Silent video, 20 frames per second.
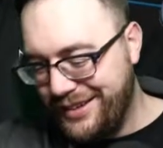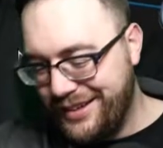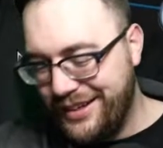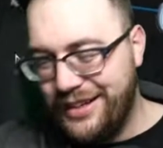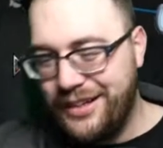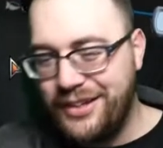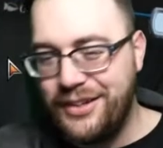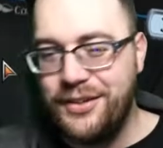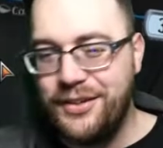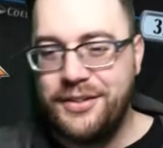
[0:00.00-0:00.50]

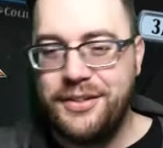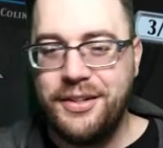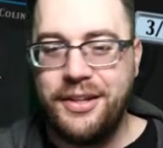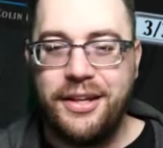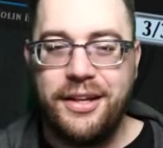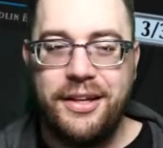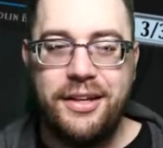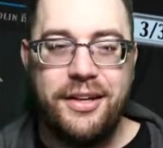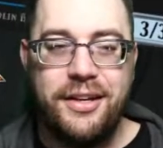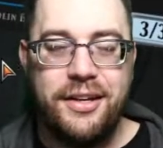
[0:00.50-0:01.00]

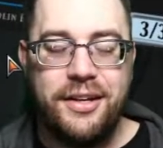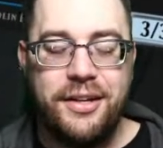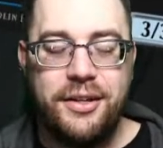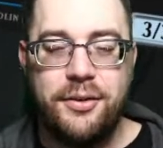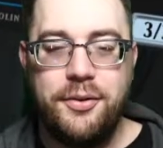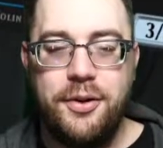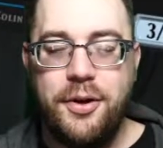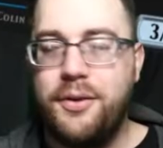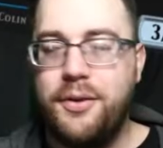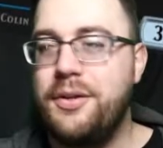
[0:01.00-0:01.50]
Usually, you
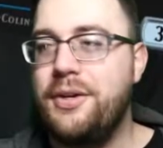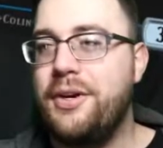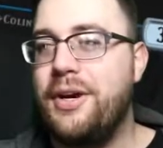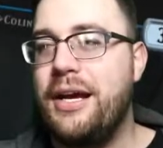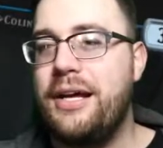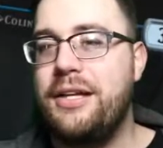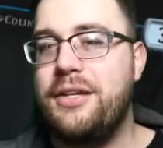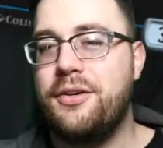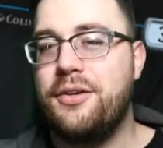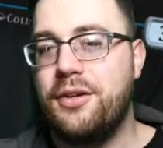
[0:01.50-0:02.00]
know in your
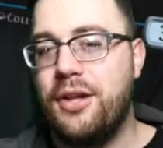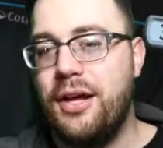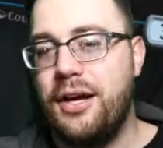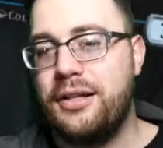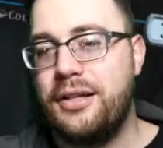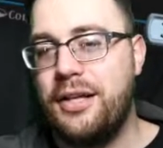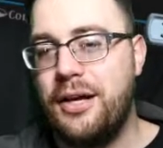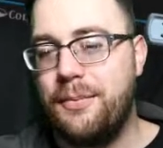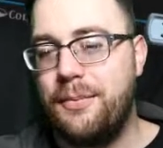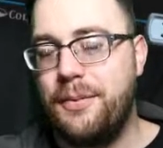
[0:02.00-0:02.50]
head you're locked
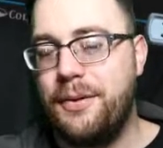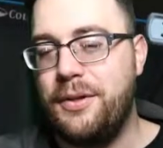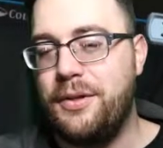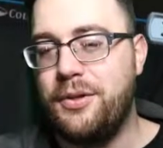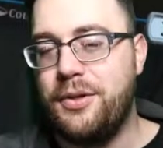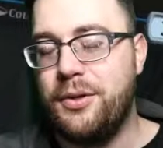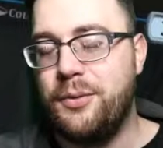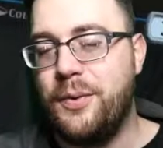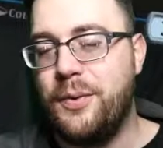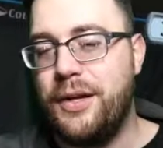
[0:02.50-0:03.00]
up and you
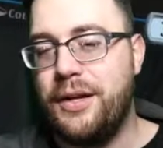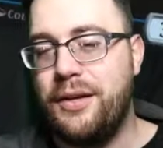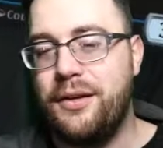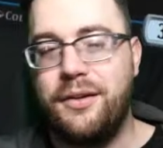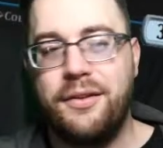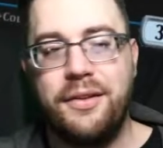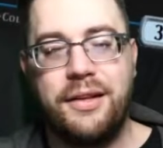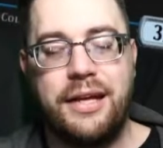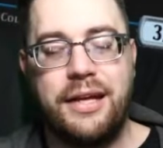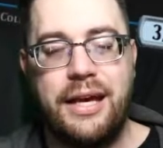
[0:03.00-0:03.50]
can win
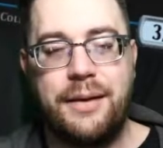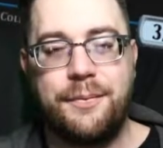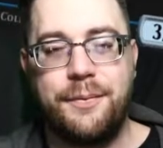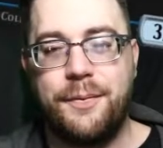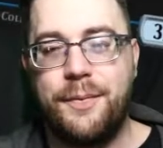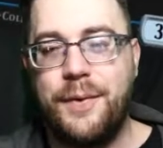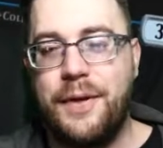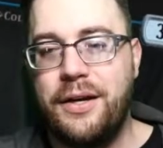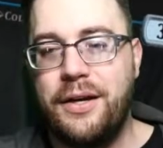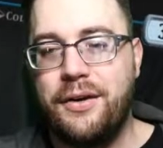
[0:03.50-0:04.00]
the game from
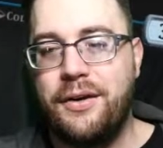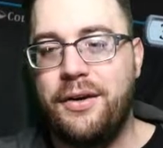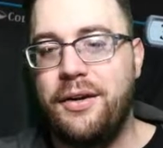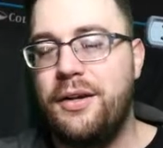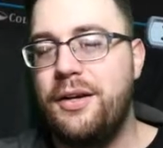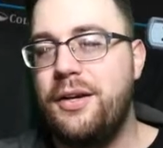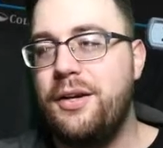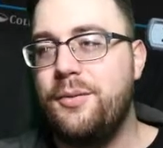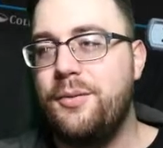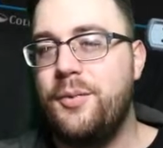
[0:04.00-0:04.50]
here,
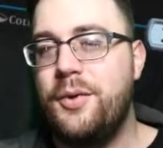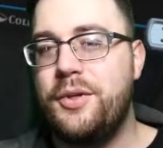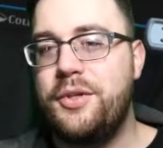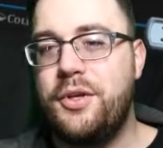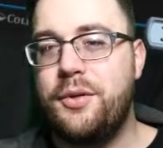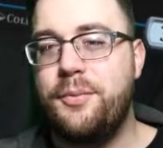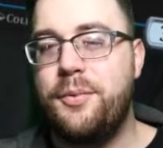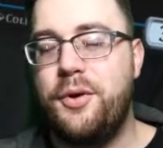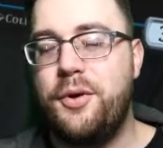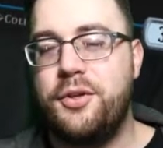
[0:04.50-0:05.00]
but your
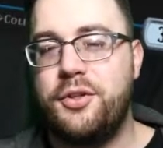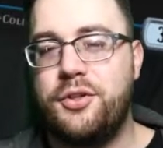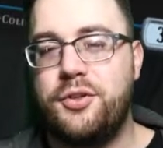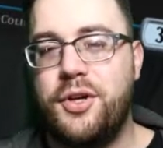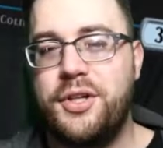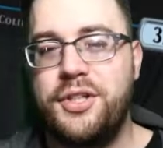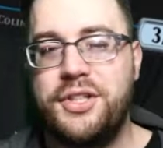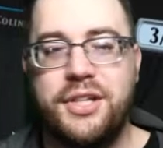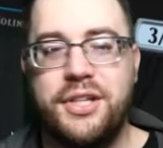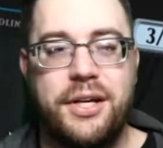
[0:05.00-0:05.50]
opponent
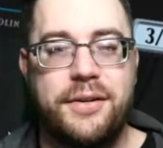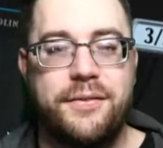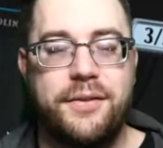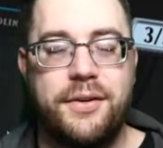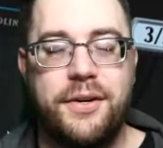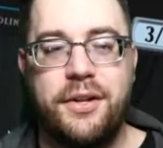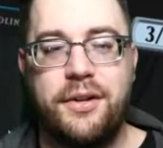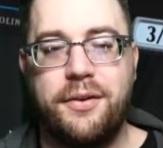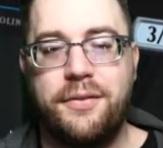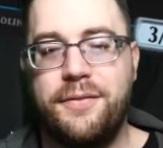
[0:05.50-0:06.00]
trudges on for
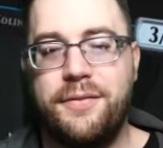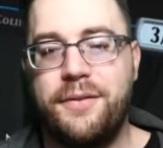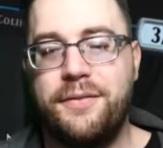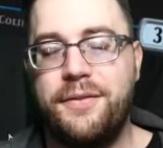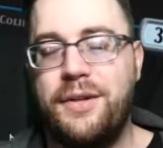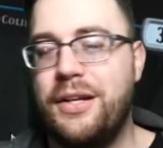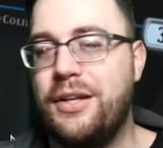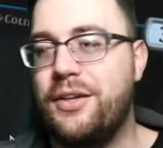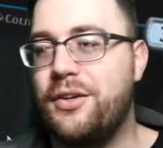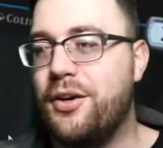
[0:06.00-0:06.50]
another
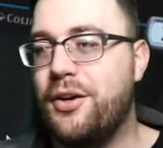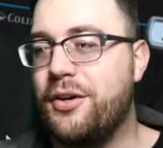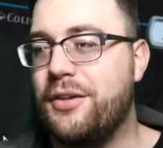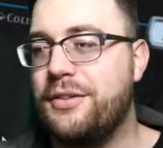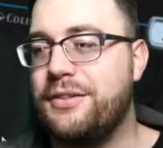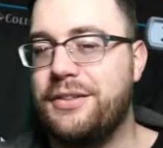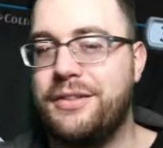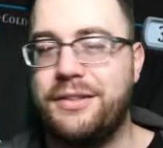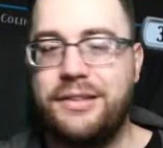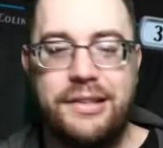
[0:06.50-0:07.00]
15 turns
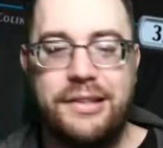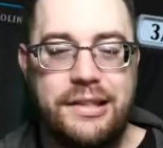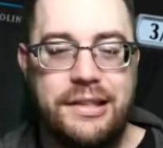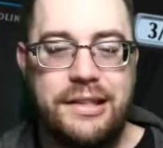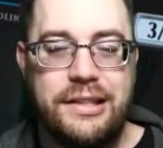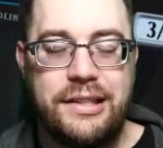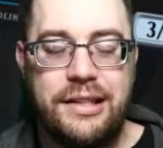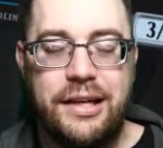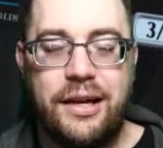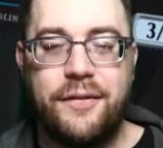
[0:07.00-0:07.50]
and
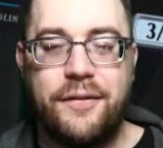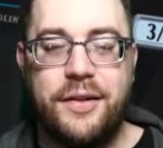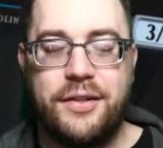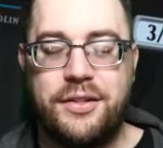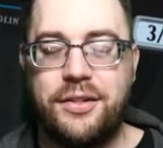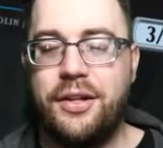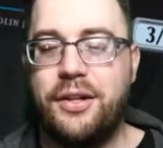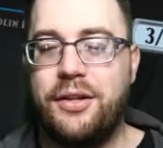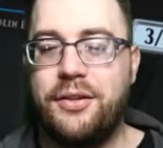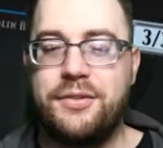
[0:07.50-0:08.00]

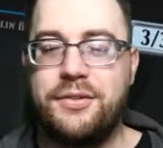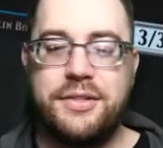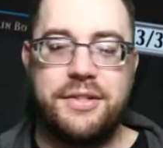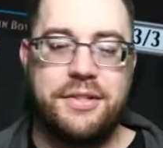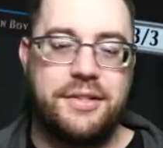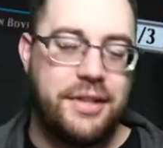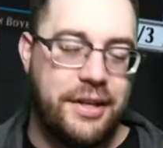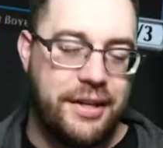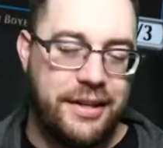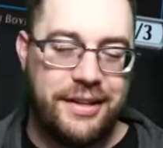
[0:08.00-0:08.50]
eventually loses.
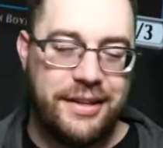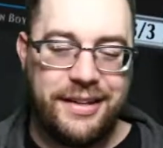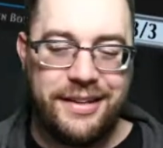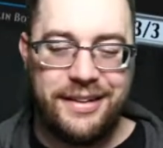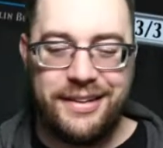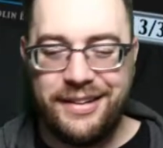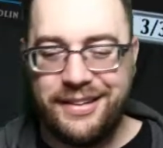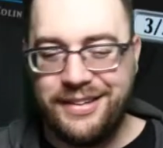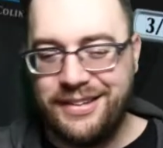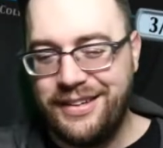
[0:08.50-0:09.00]

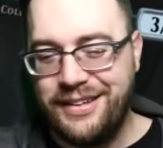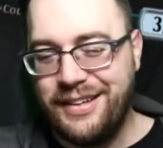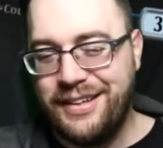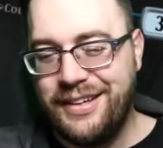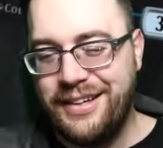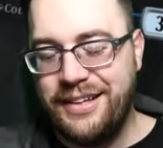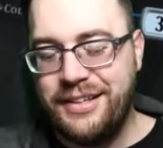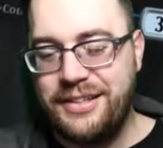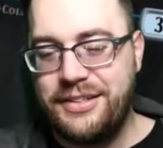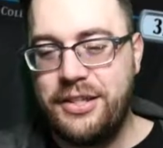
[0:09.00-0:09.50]

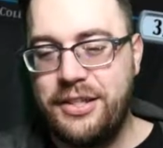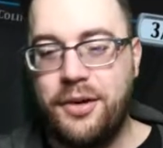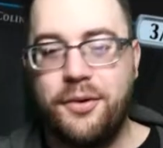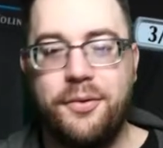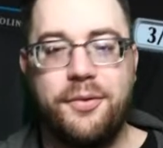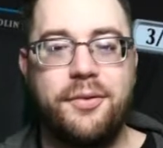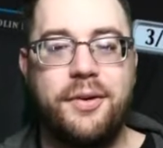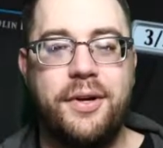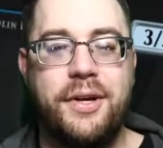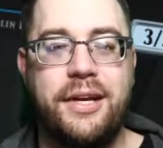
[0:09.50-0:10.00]
So
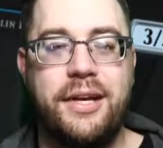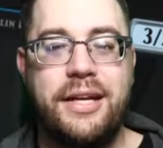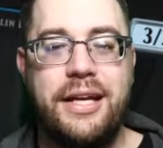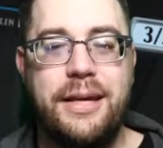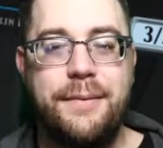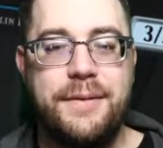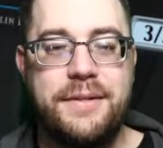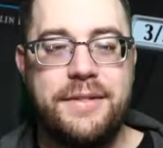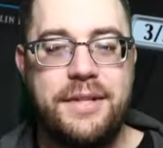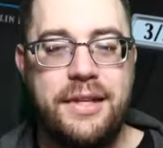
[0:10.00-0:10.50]
we're going to keep
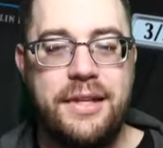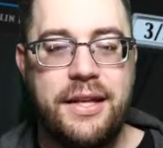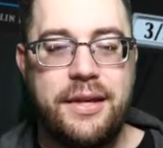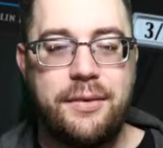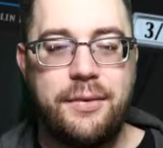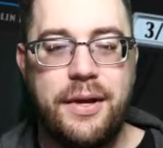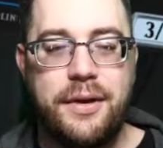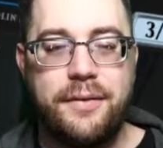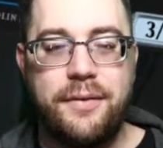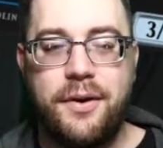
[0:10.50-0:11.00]
this, I think. We
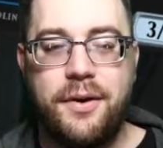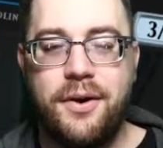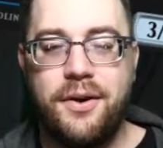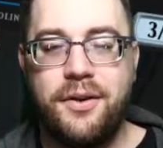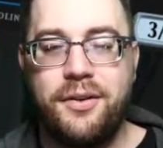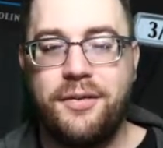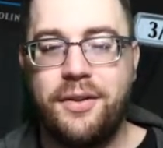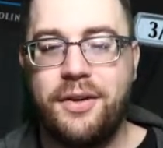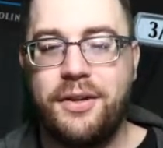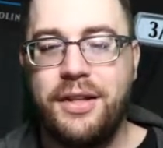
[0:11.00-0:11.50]
have all
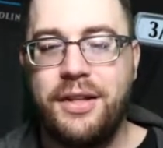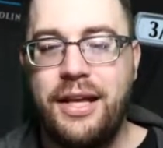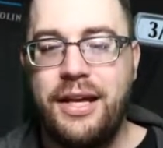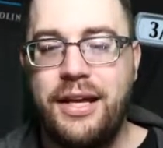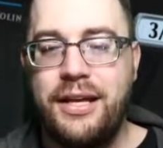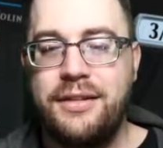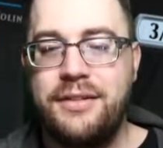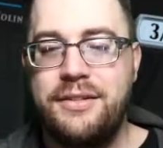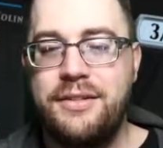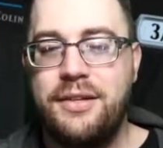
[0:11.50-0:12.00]
of our
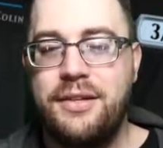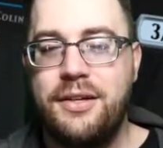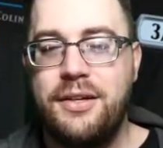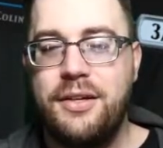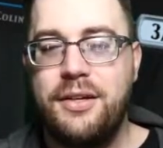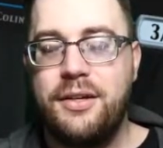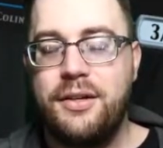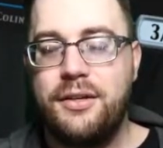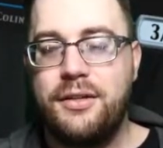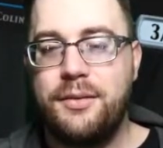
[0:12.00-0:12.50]
lands,
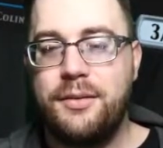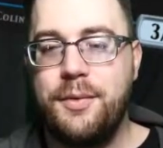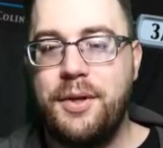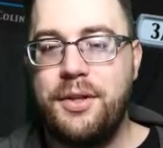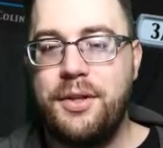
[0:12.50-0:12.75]
some Ether